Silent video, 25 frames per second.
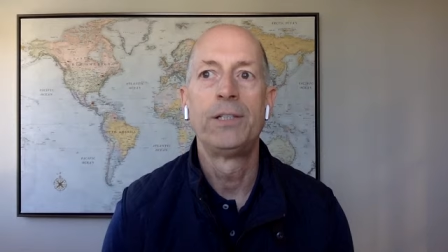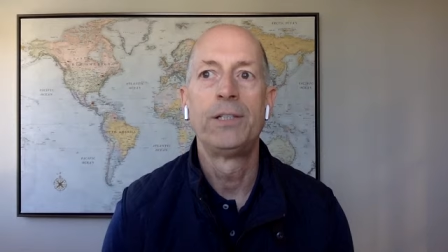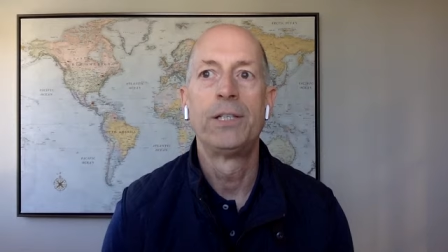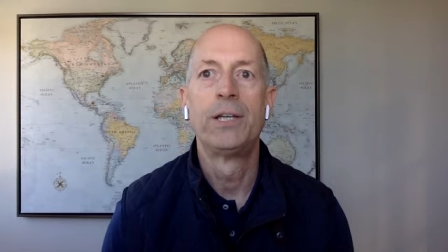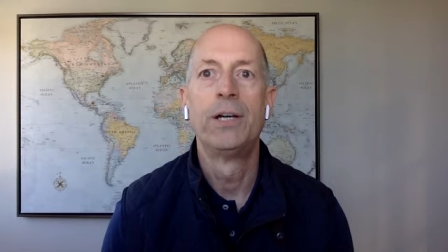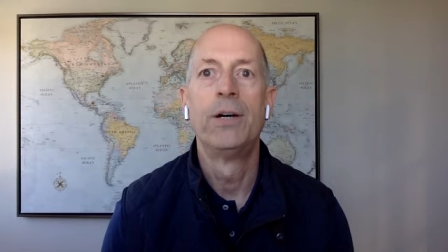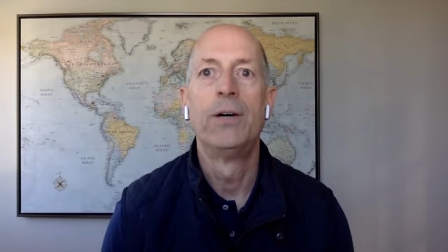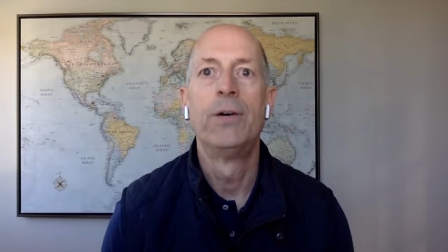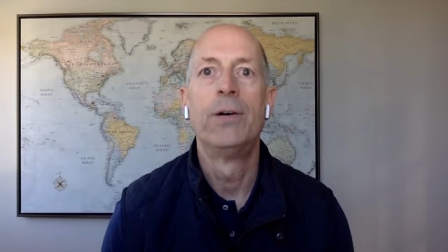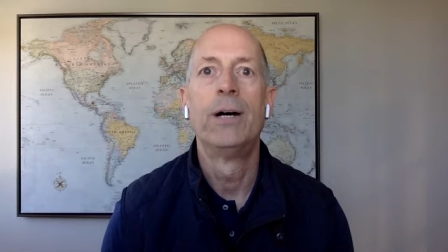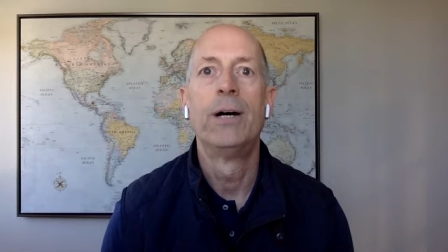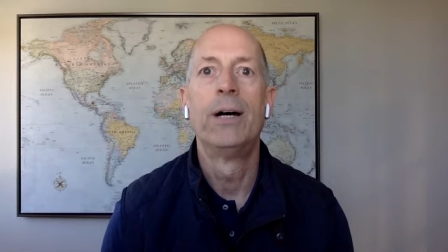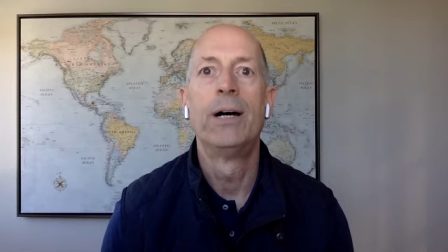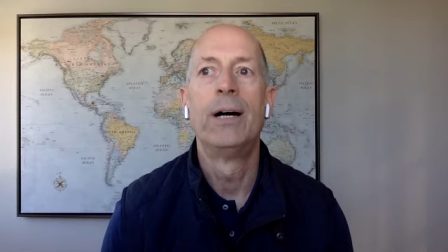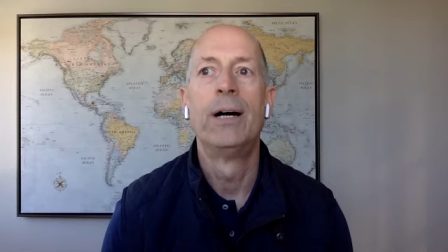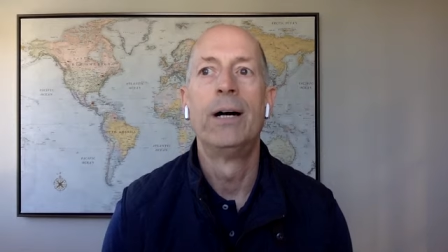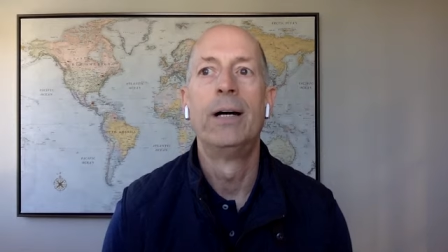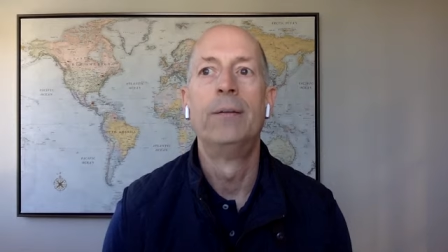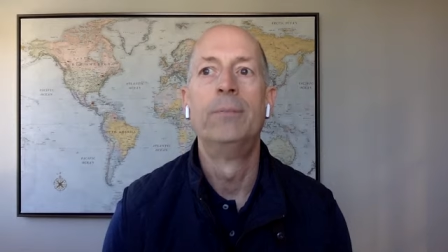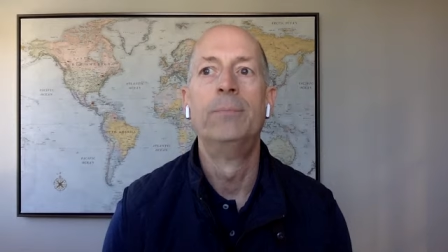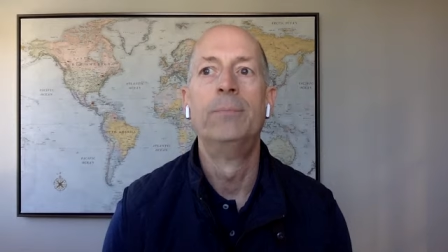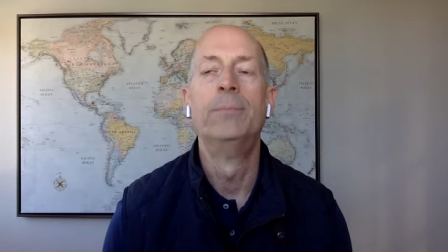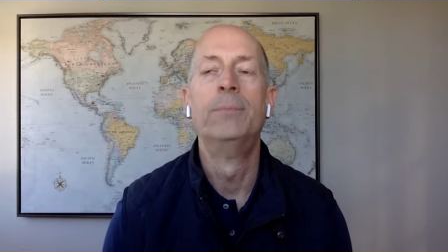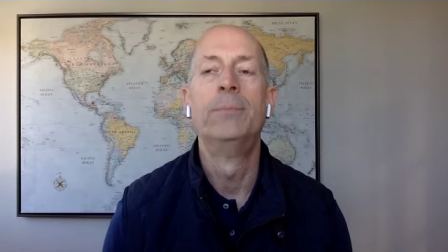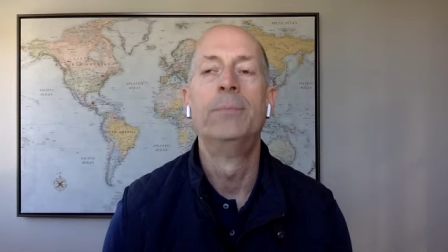So
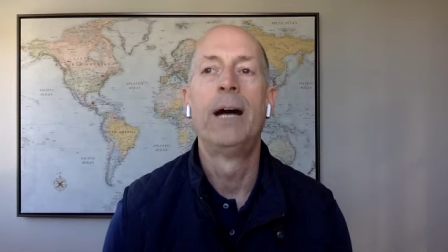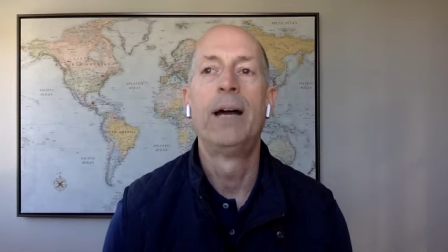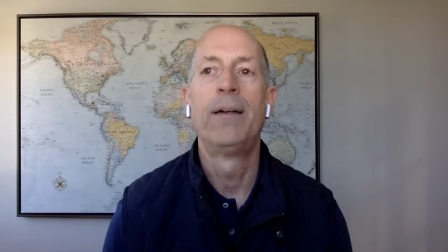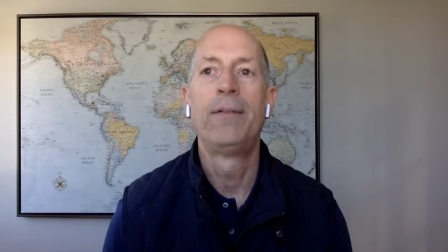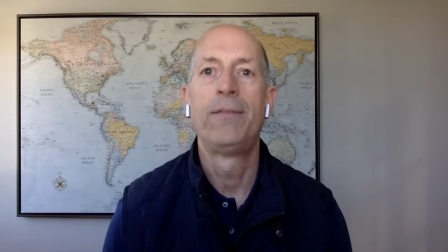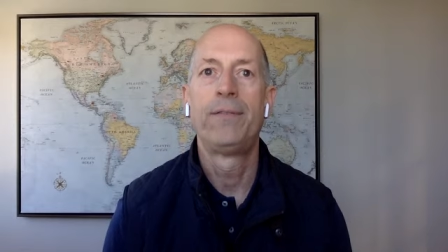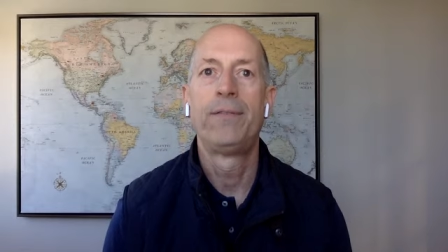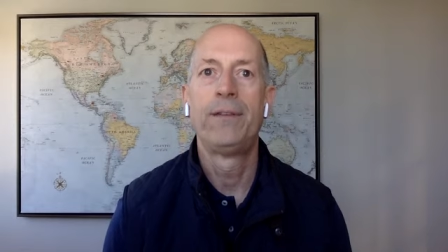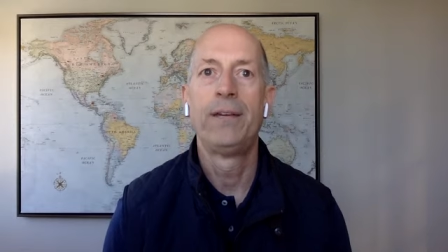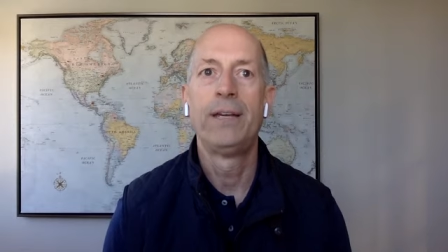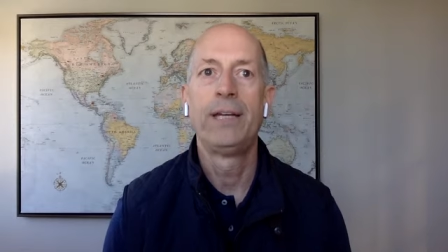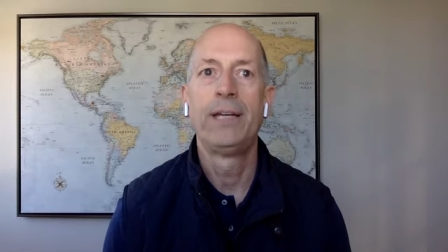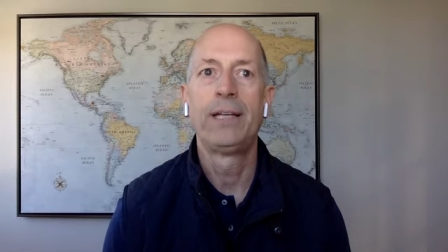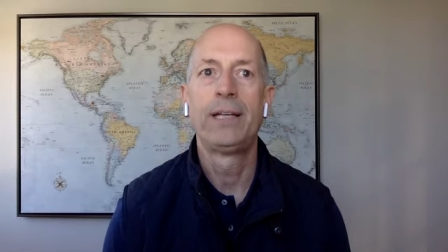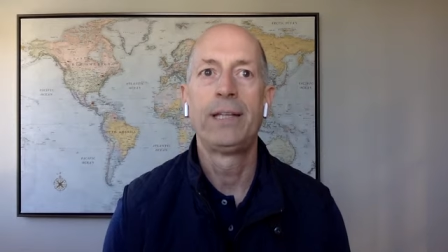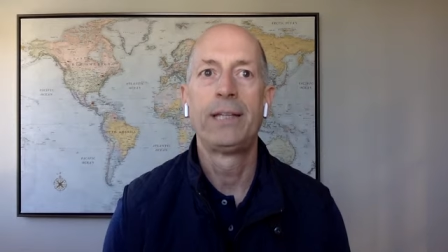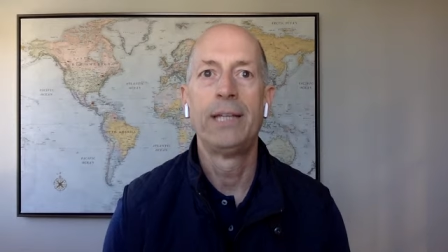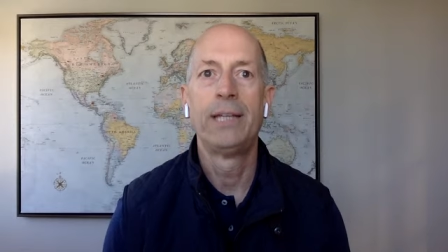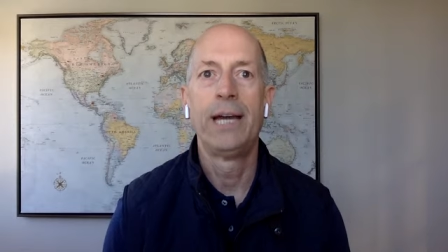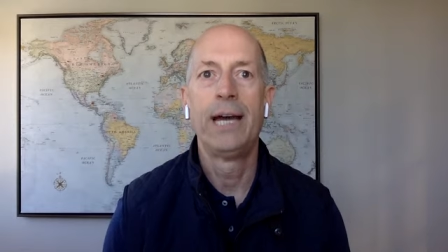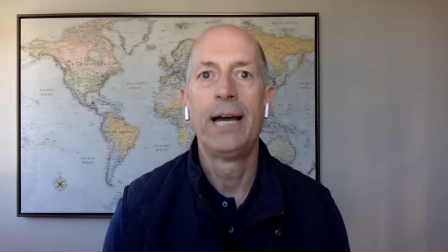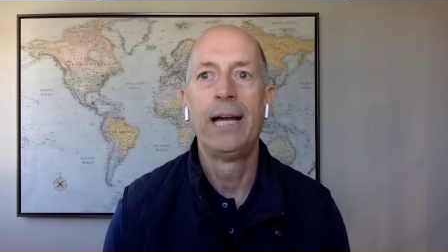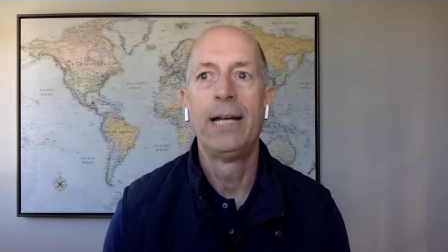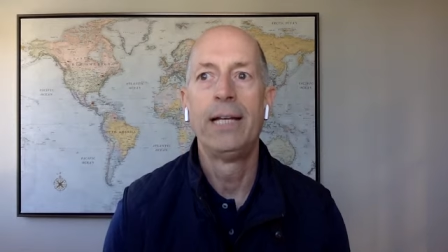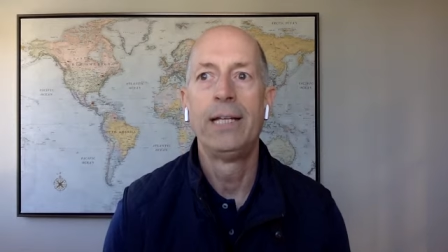um, I think
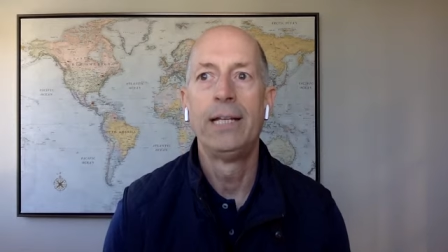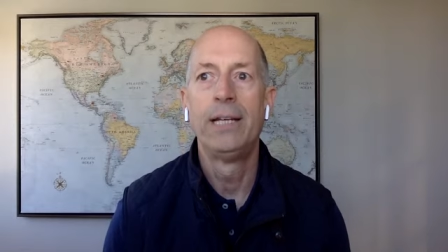that,